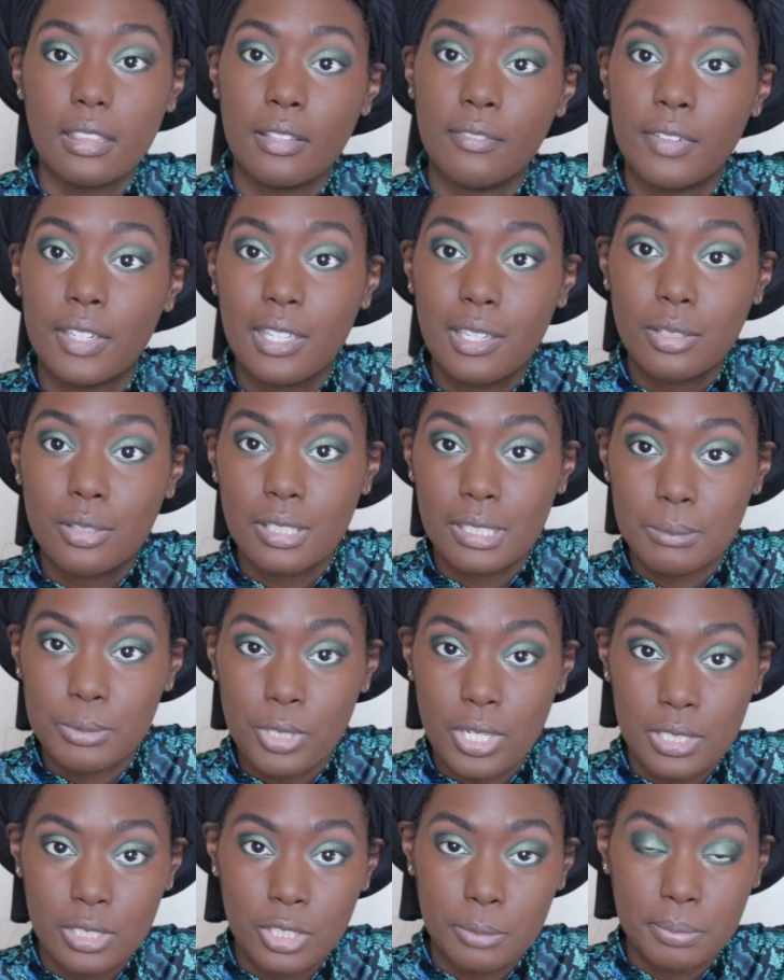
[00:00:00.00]
The video that I'm
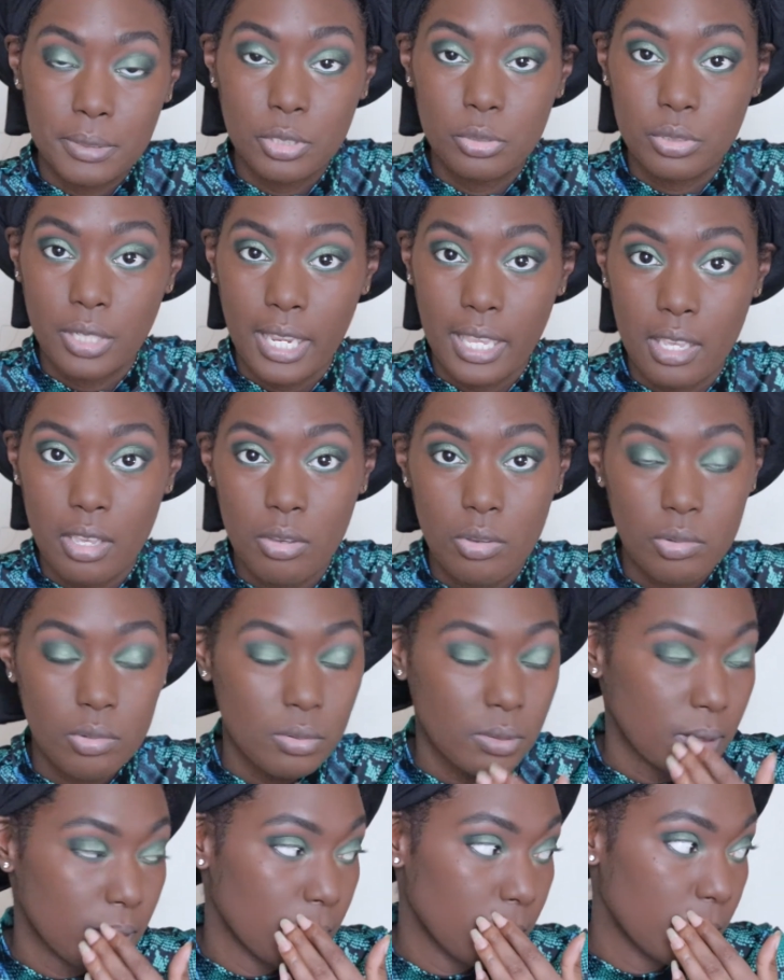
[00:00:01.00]
trying to upload
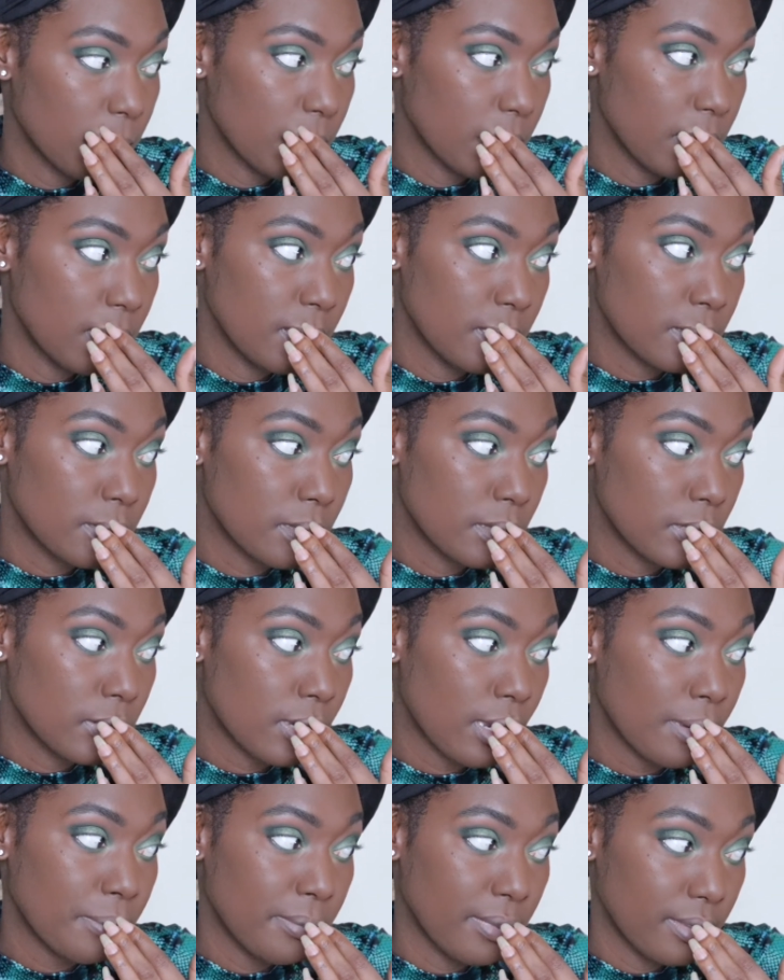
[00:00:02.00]
now is the
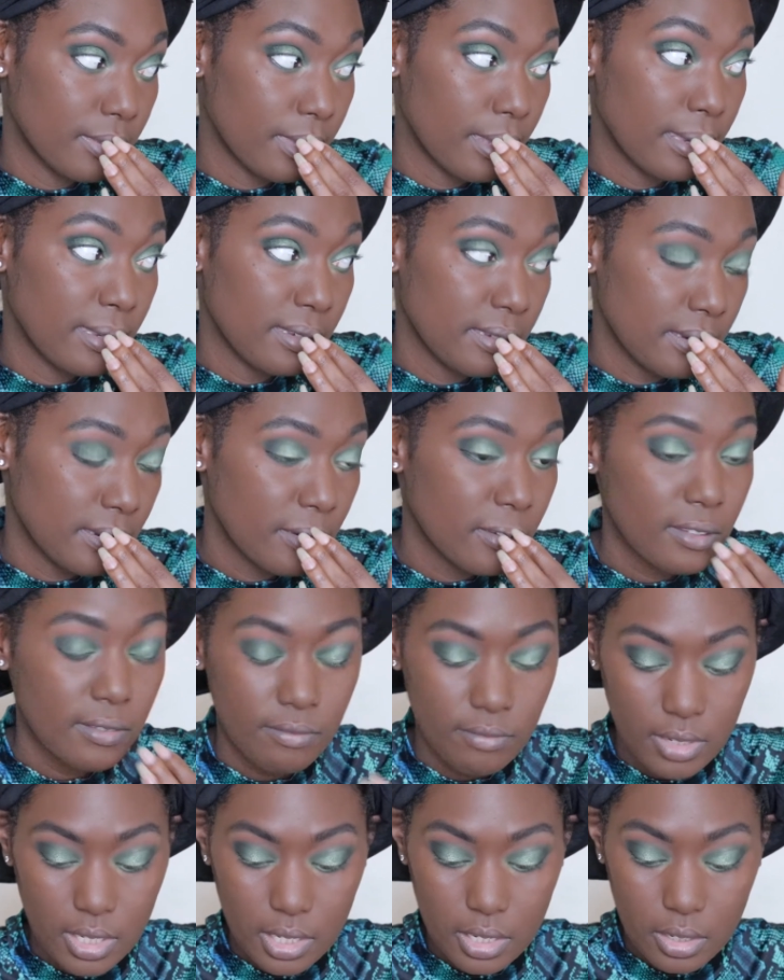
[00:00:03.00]
Shop Missy
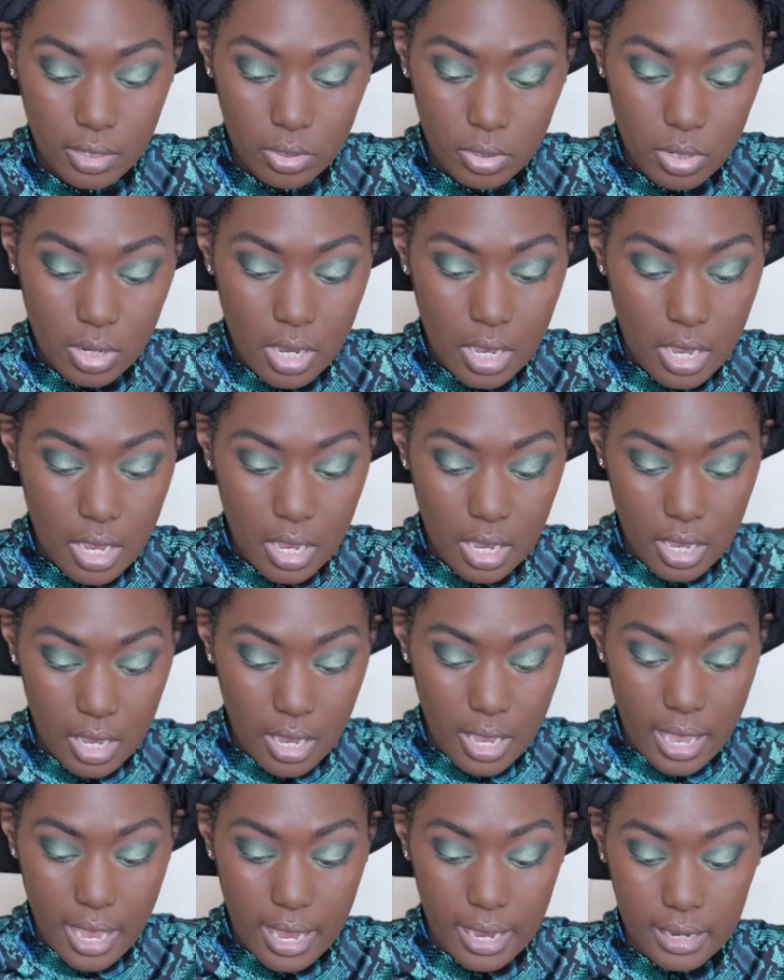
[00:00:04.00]
video.
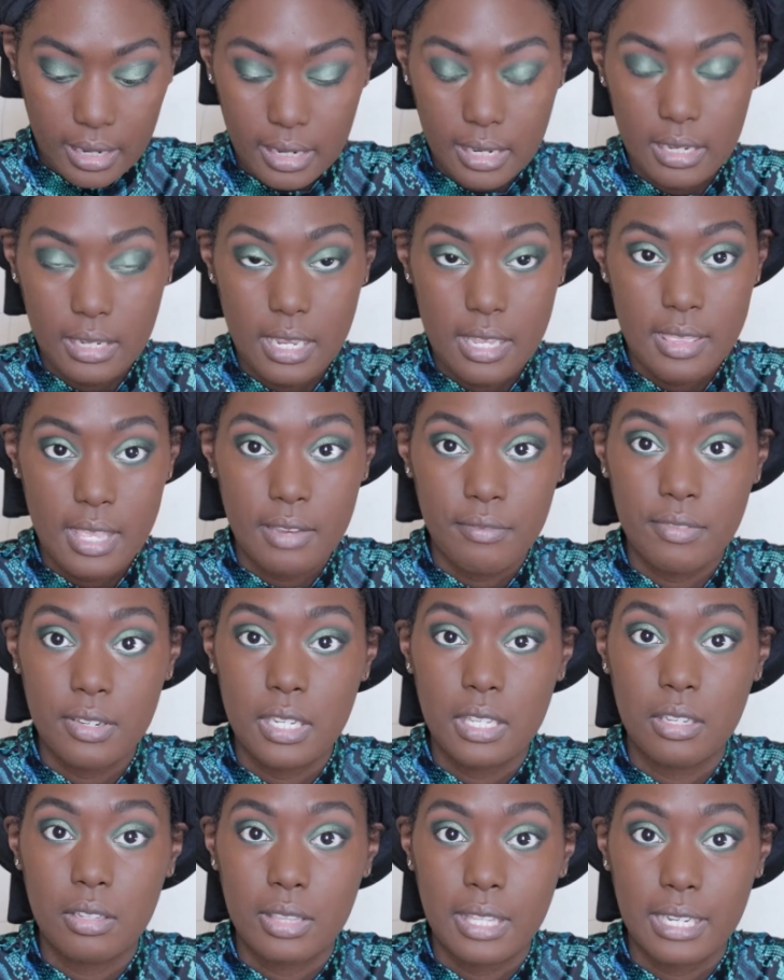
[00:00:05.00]
And in that
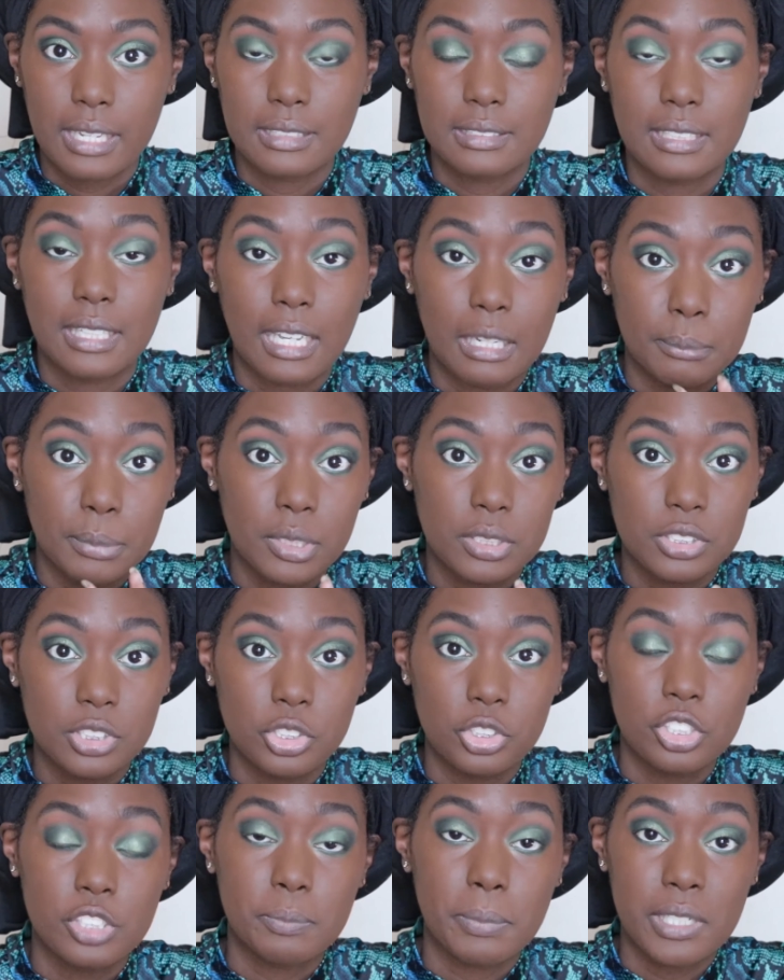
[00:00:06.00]
video, like I said, I bought
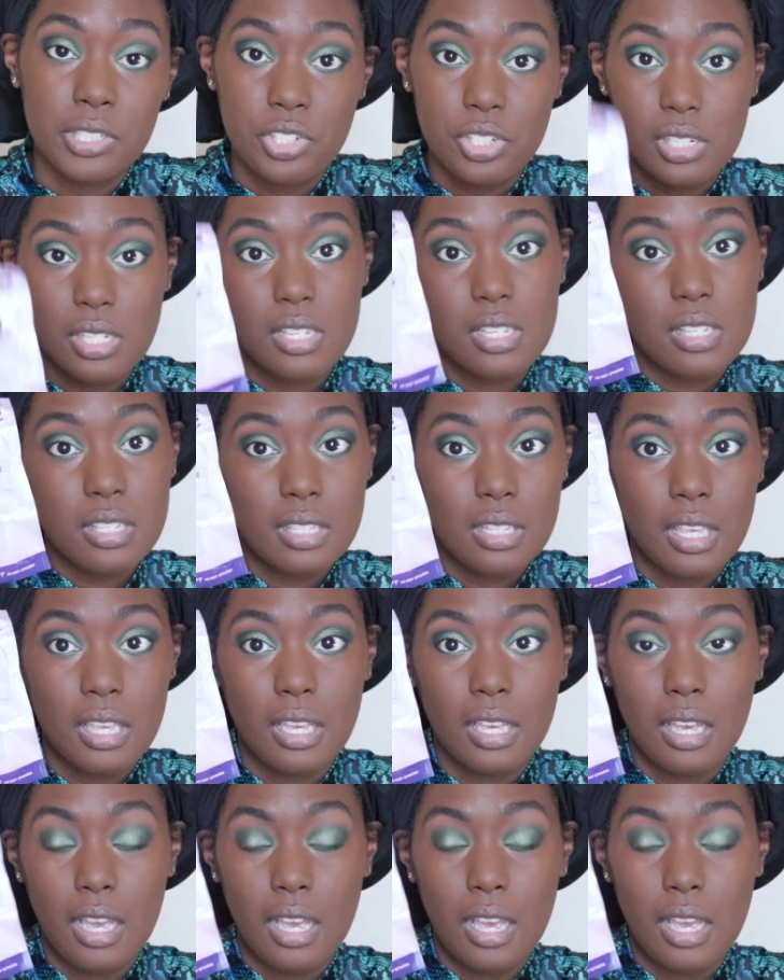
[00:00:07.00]
2 sponges.